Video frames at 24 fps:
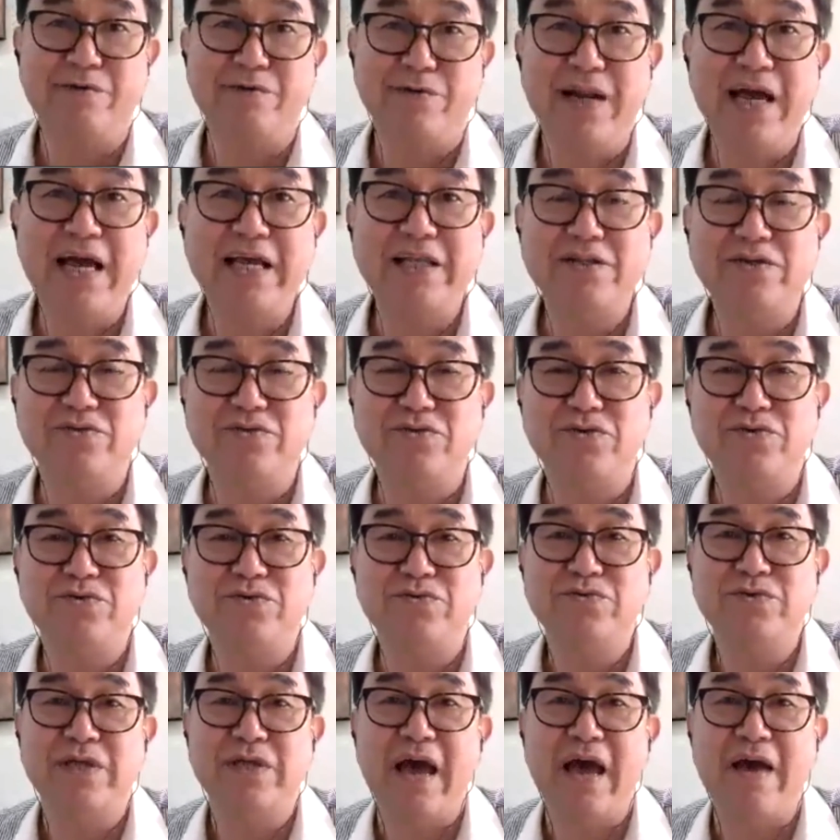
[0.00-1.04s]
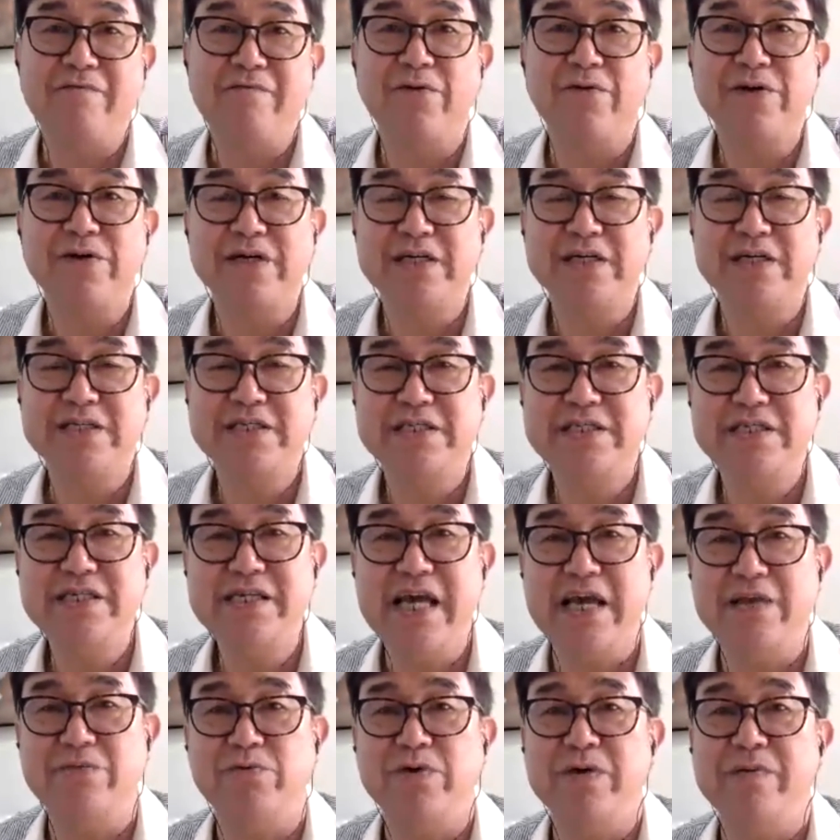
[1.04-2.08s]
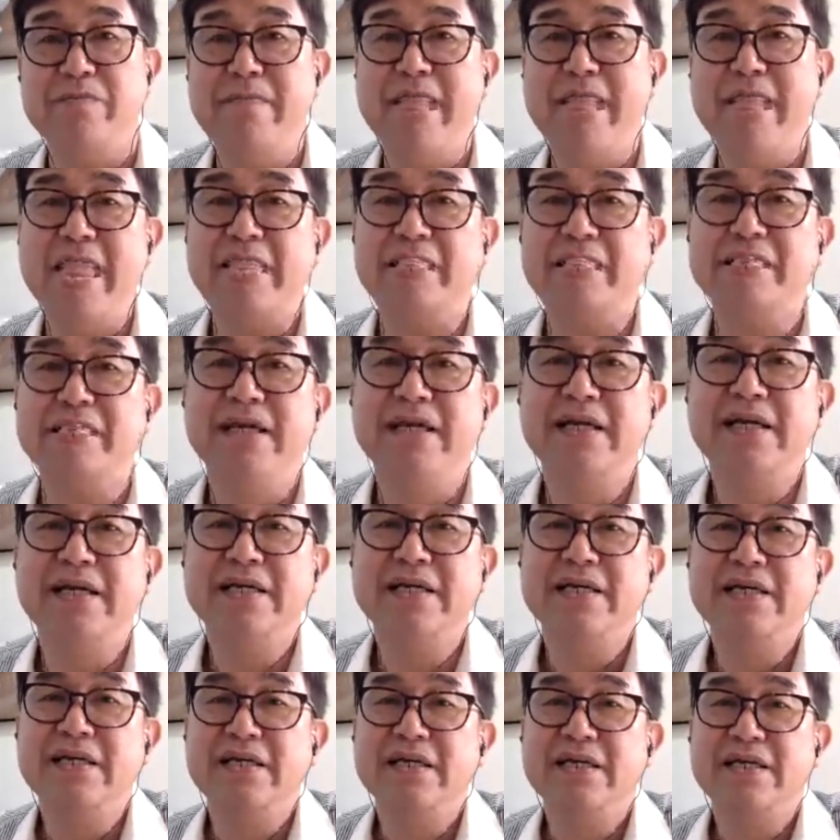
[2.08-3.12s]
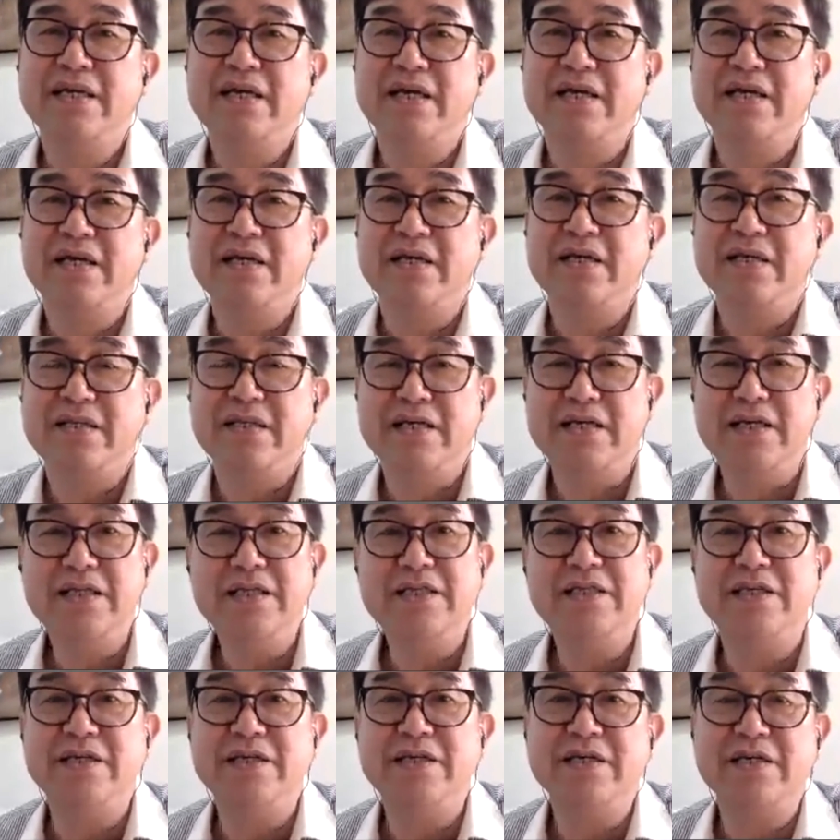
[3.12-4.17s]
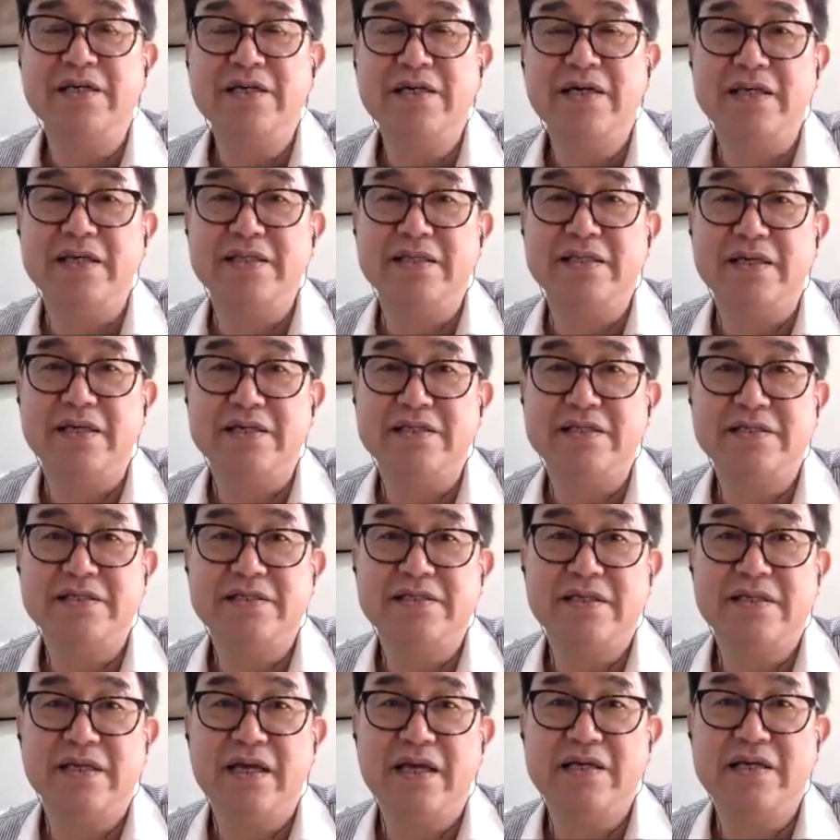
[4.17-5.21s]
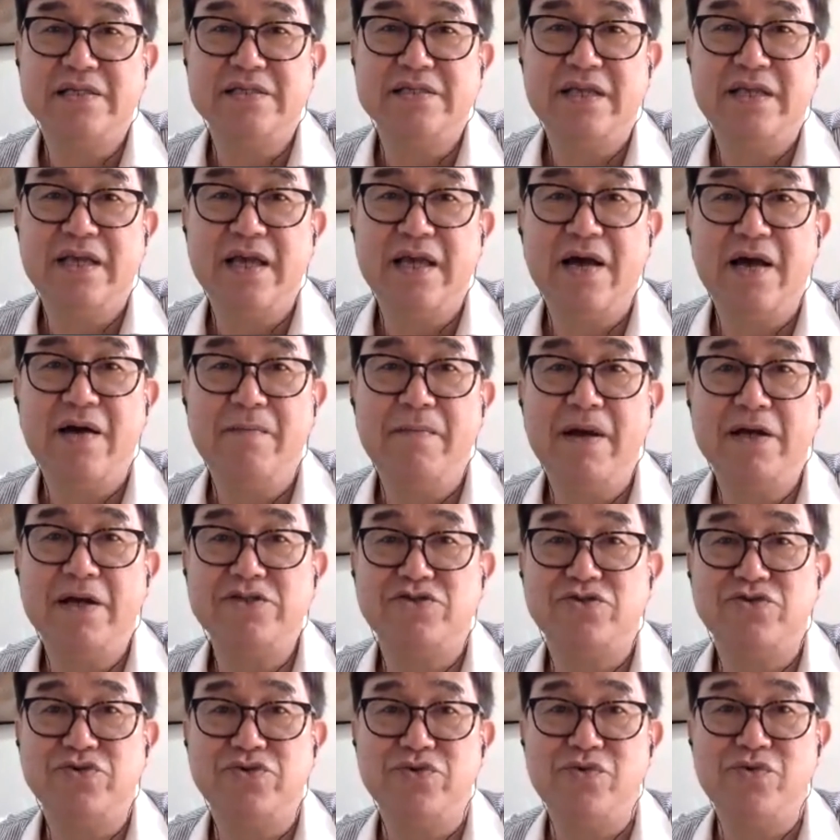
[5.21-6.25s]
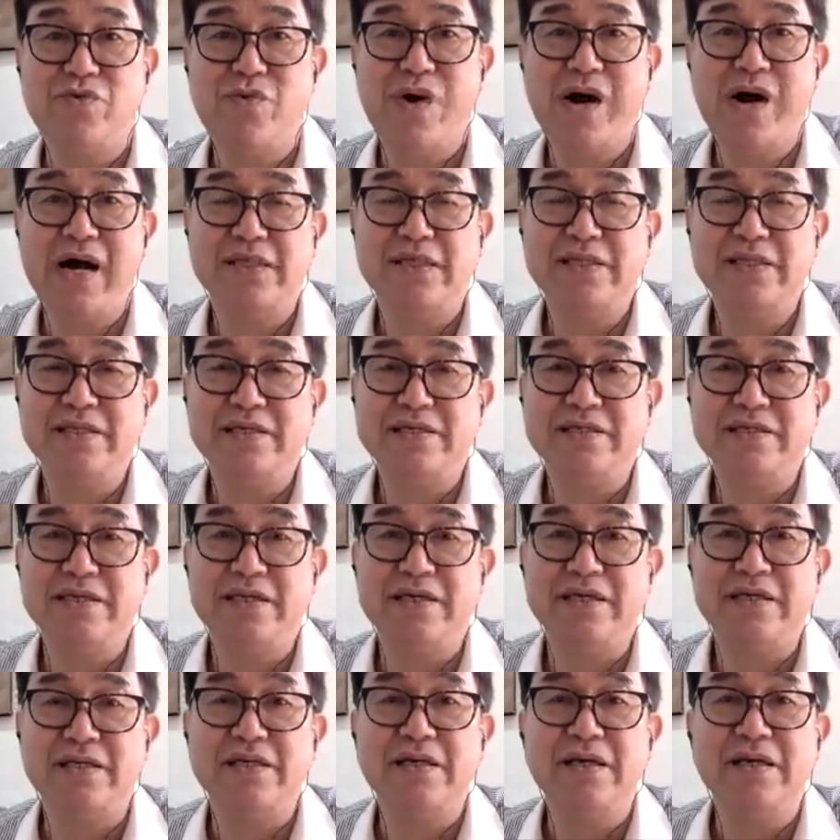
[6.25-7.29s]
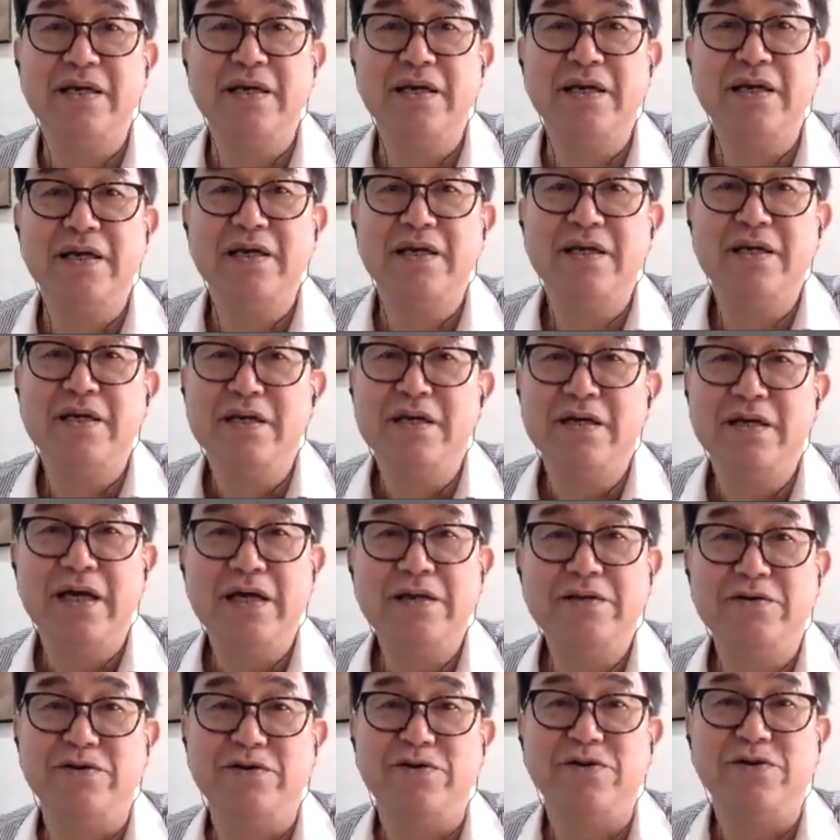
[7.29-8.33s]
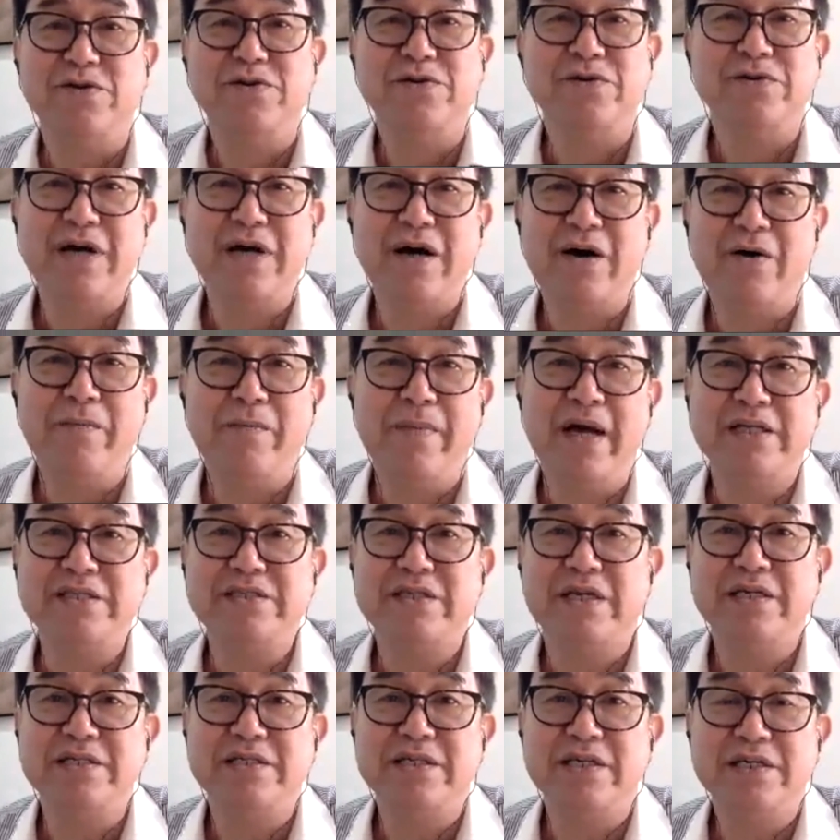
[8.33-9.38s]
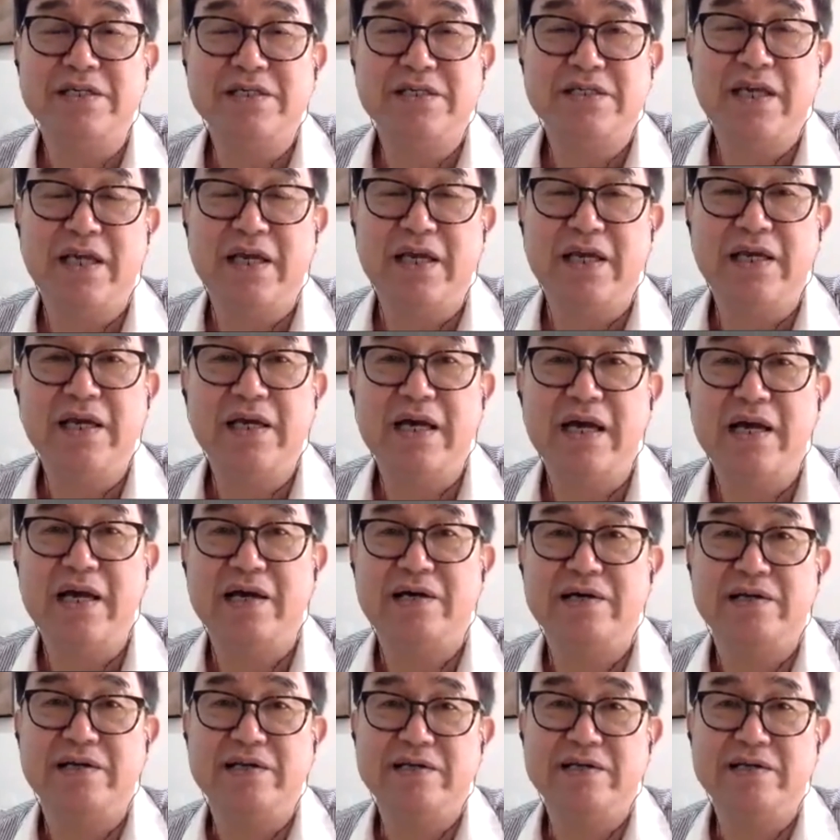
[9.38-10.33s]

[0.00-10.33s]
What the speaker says: I would like to do the advocacy. And we met in India and they say, how much do you want? And I don't know how much. I just say